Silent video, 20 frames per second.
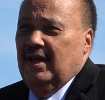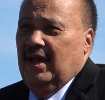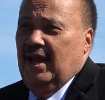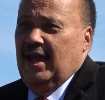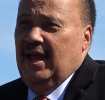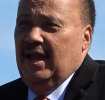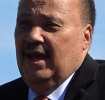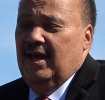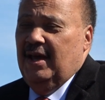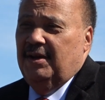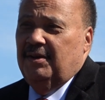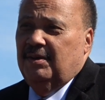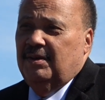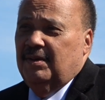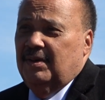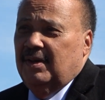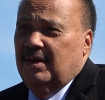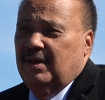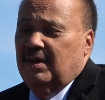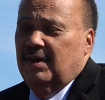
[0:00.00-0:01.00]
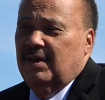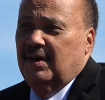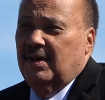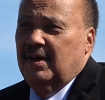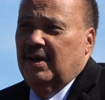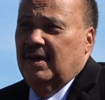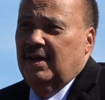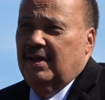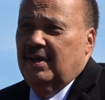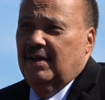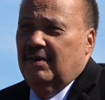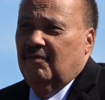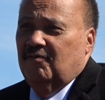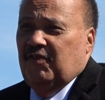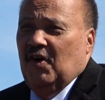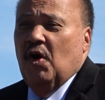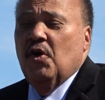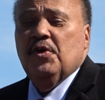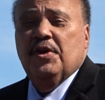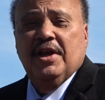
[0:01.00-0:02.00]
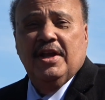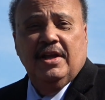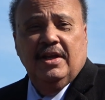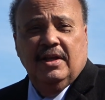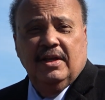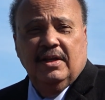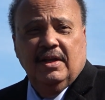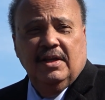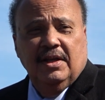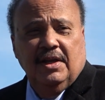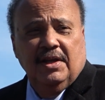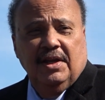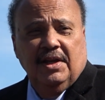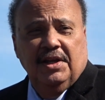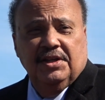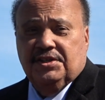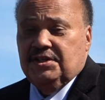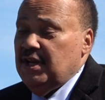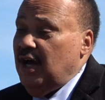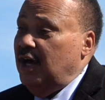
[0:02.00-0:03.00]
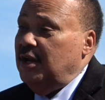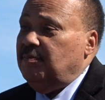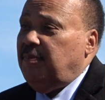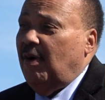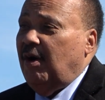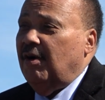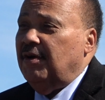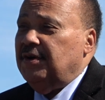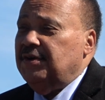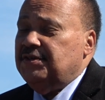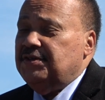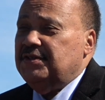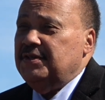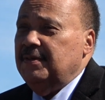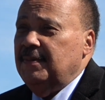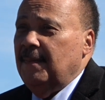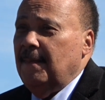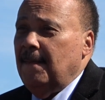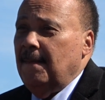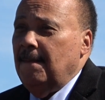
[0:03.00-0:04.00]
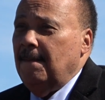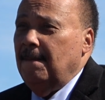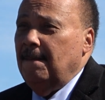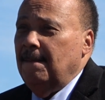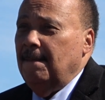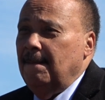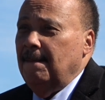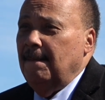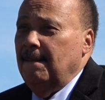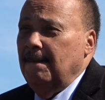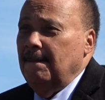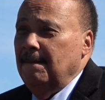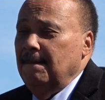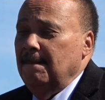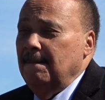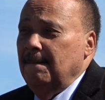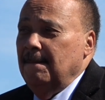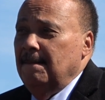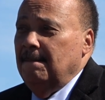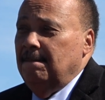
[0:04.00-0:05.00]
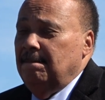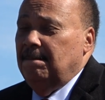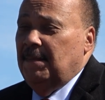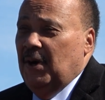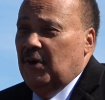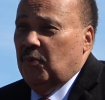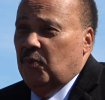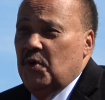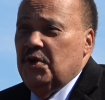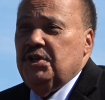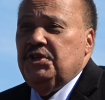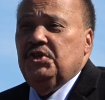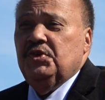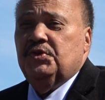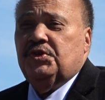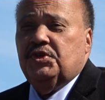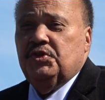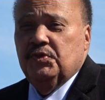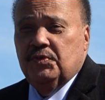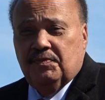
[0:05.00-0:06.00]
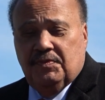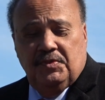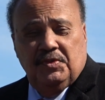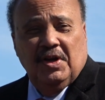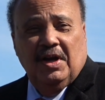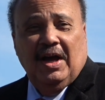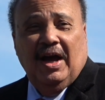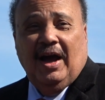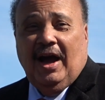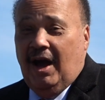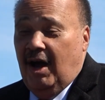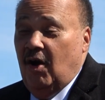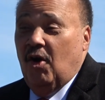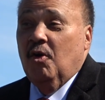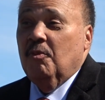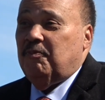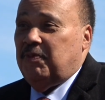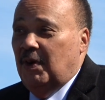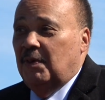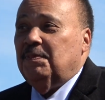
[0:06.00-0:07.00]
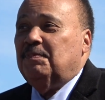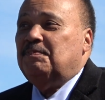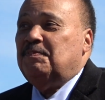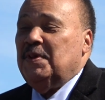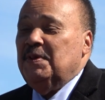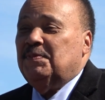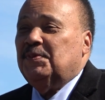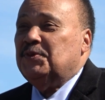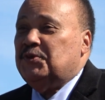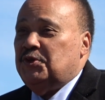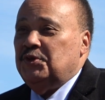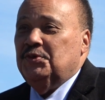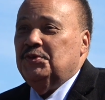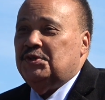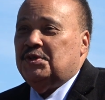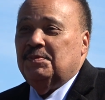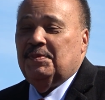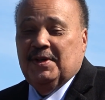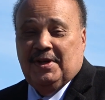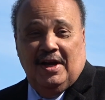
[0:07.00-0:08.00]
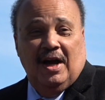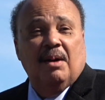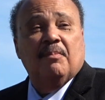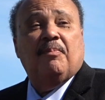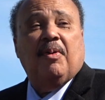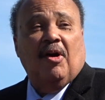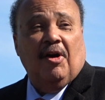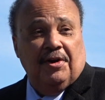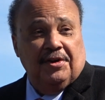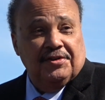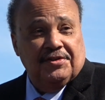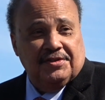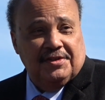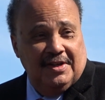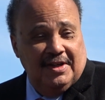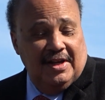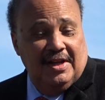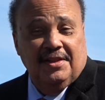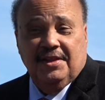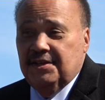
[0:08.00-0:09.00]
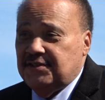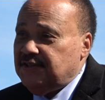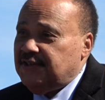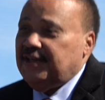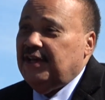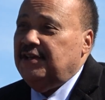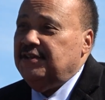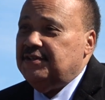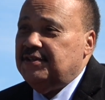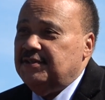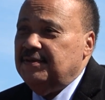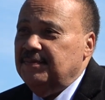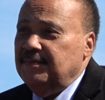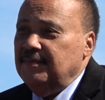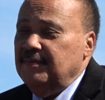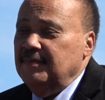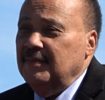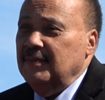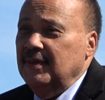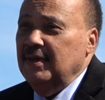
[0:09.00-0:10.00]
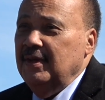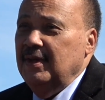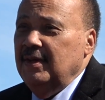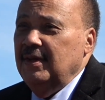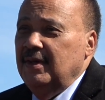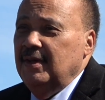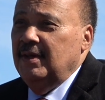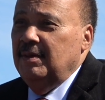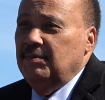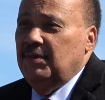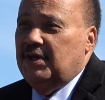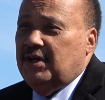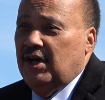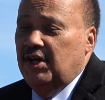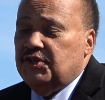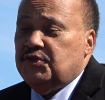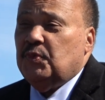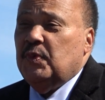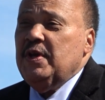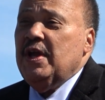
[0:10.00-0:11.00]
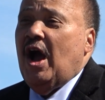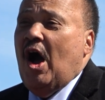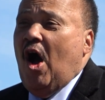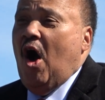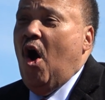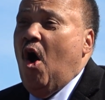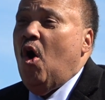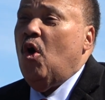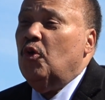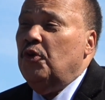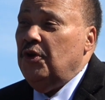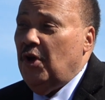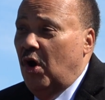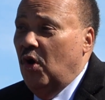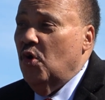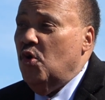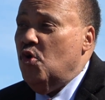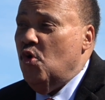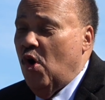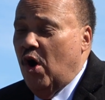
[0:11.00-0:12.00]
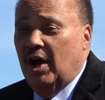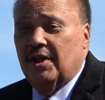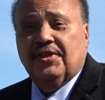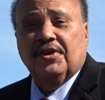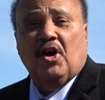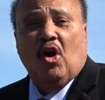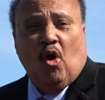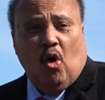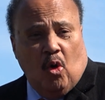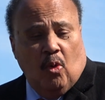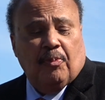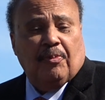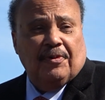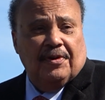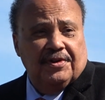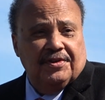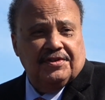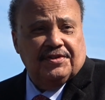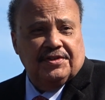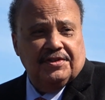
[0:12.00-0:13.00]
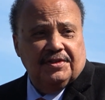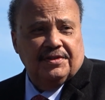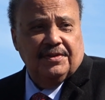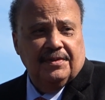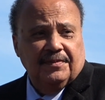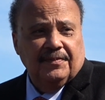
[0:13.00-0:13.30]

And voting is nonpartisan. But when I hope people choose to become partisan in this case, because we all know who are the culprits.